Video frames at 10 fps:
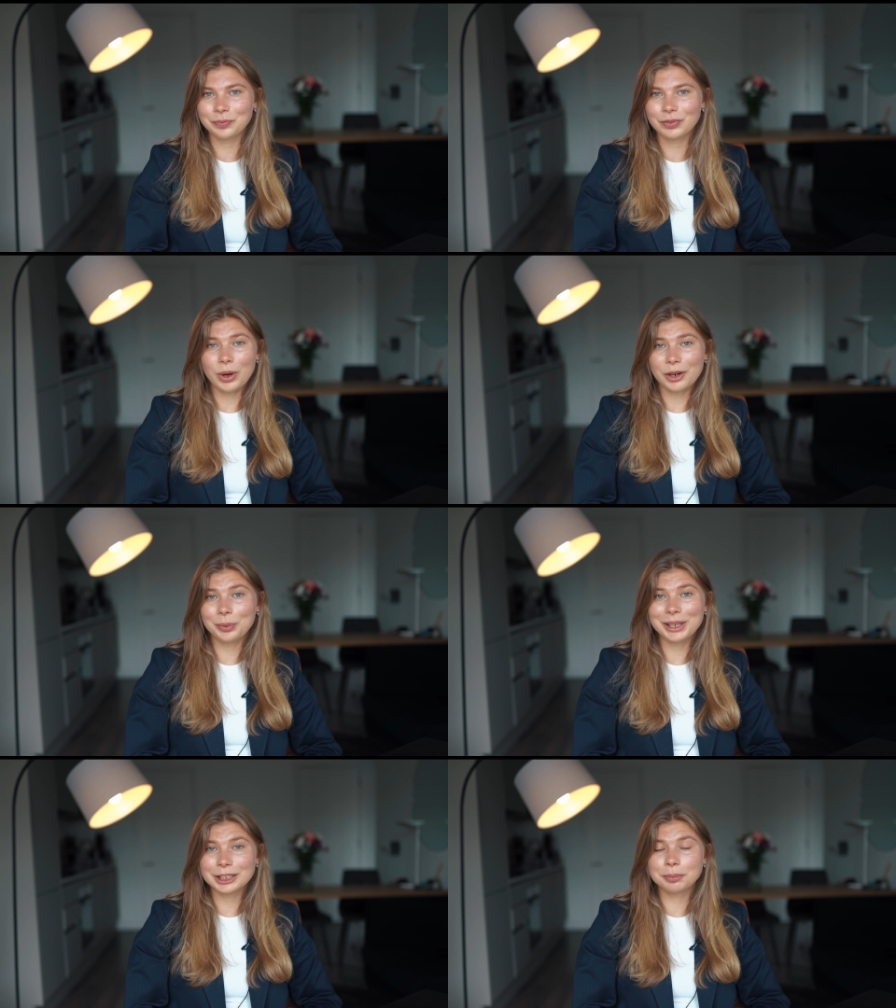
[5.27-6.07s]
where
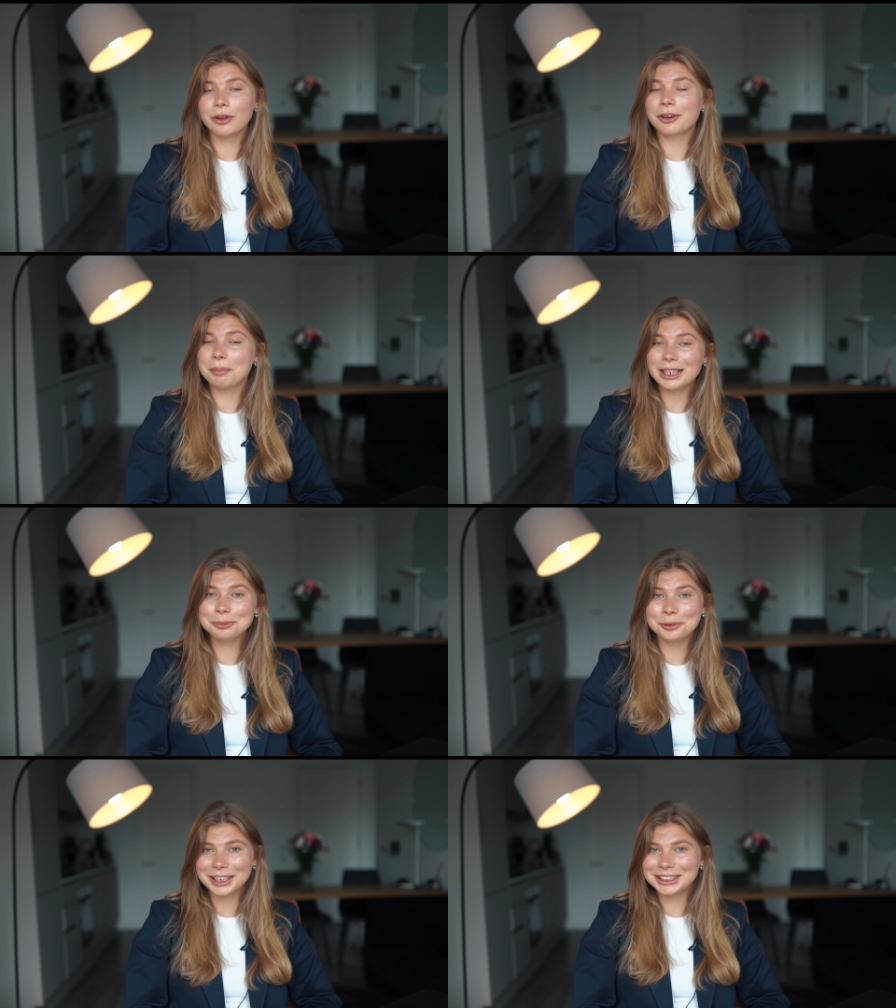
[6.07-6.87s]
we explore
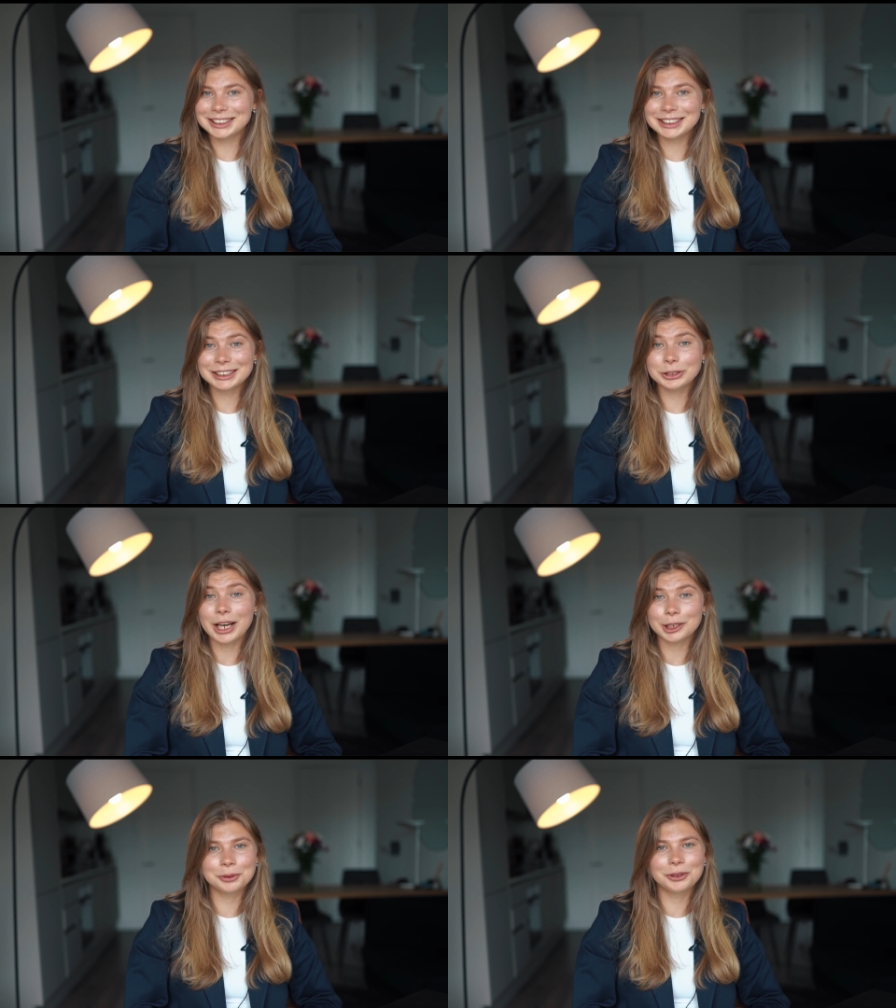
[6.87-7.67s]
best practices to
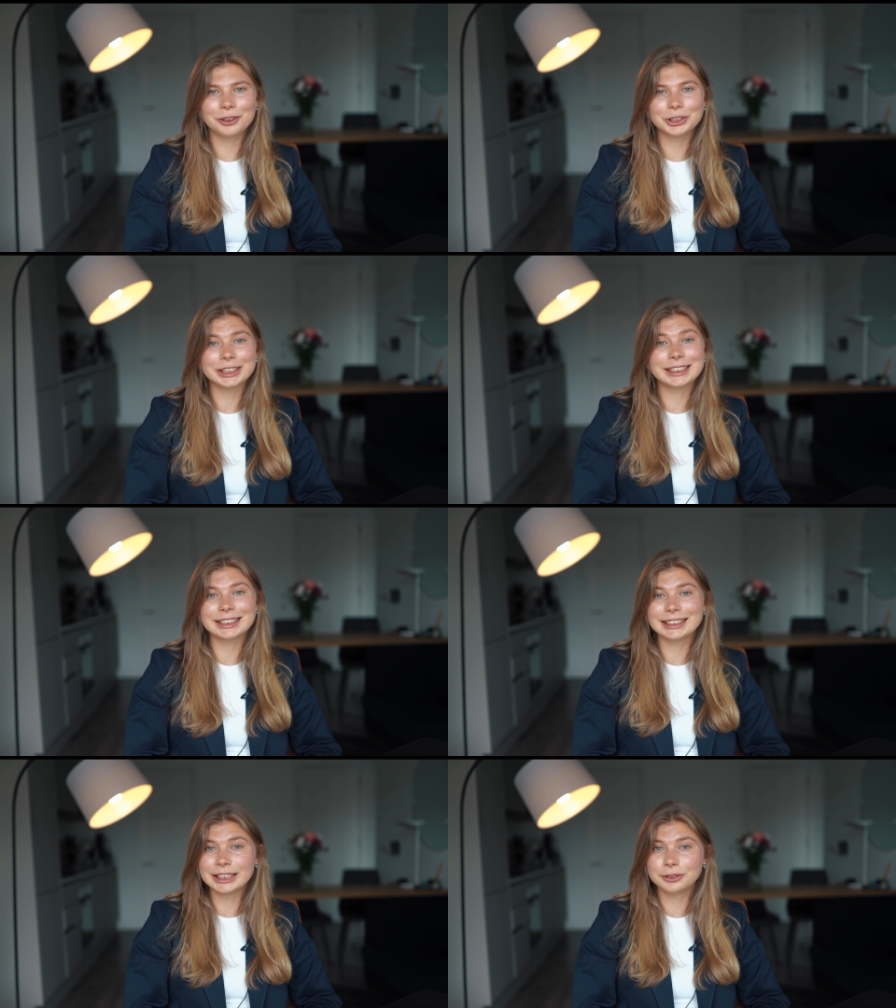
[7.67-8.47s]
help you launch a
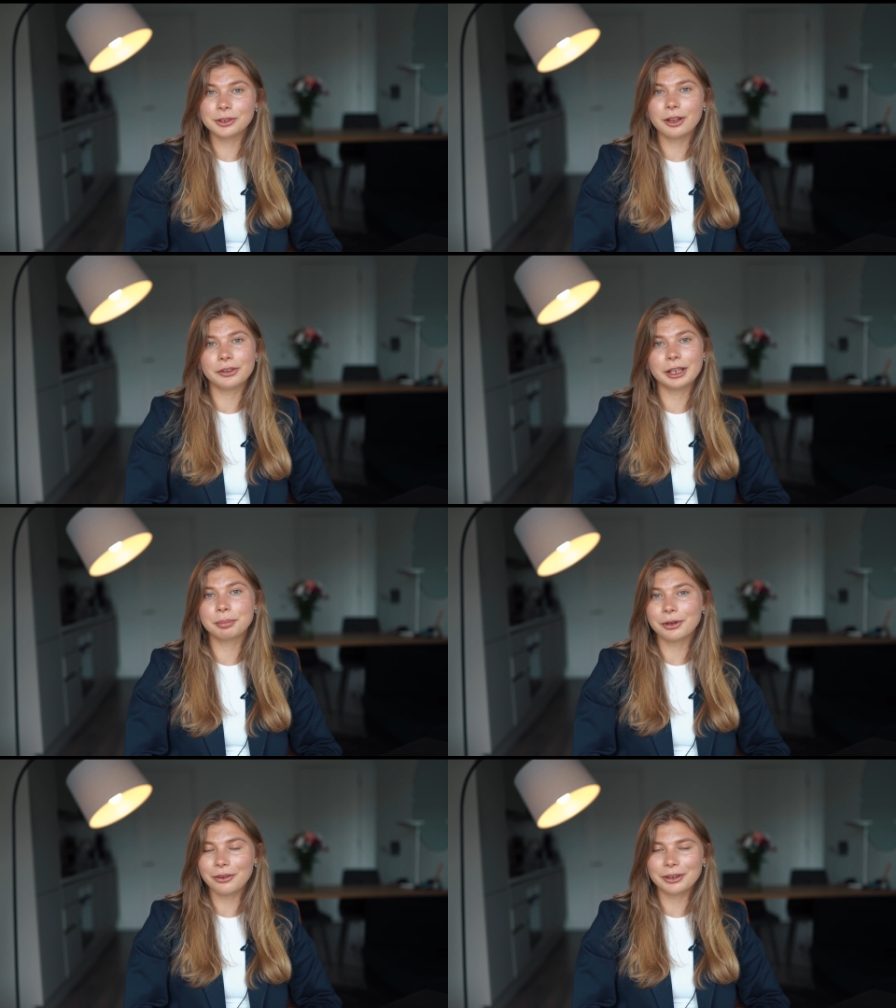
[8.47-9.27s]
successful learning
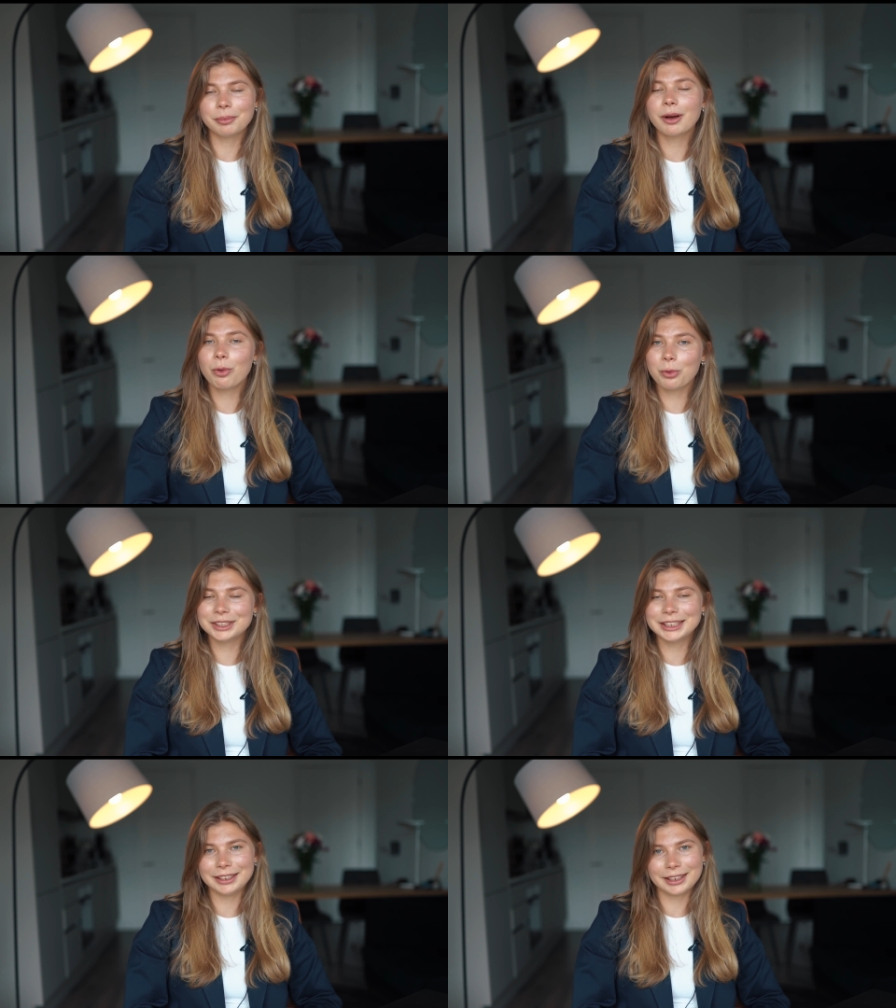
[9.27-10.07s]
program
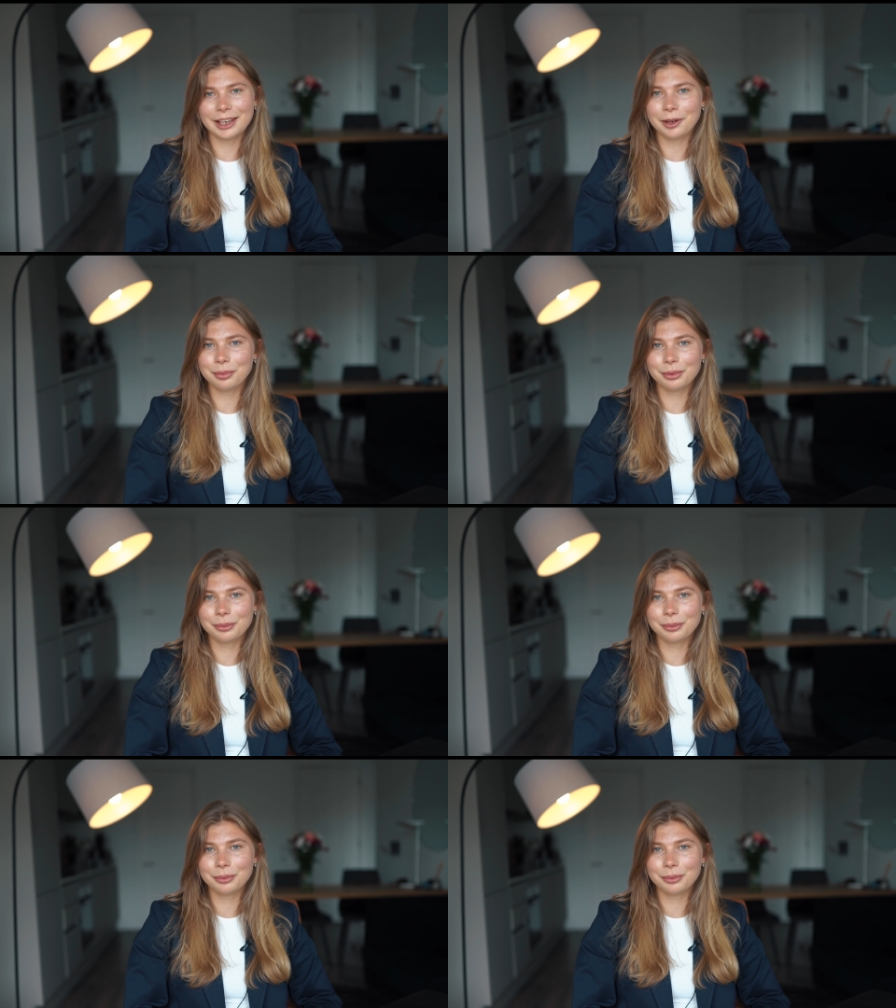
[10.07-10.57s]
with DataCamp.